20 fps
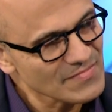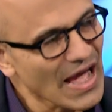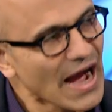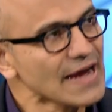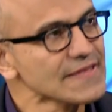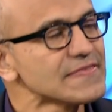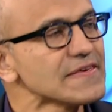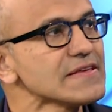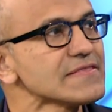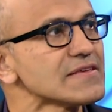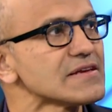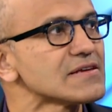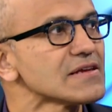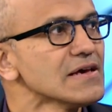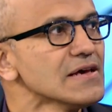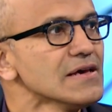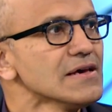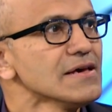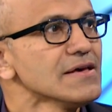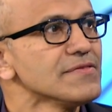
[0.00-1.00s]
I think that
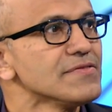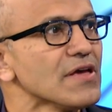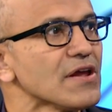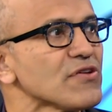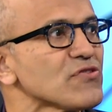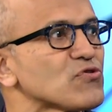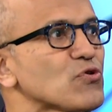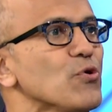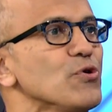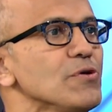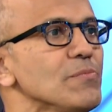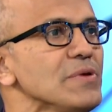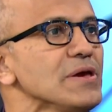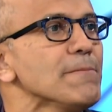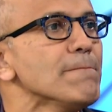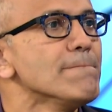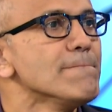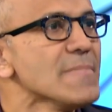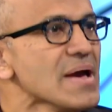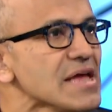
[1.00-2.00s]
there is going to be
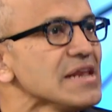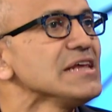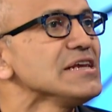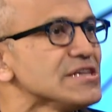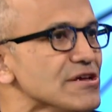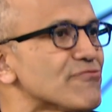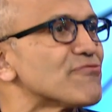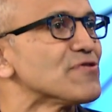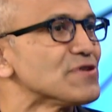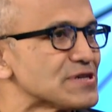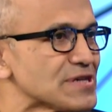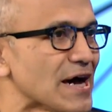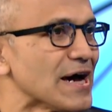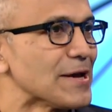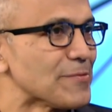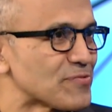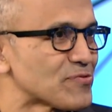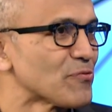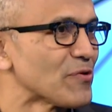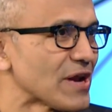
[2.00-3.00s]
many different types.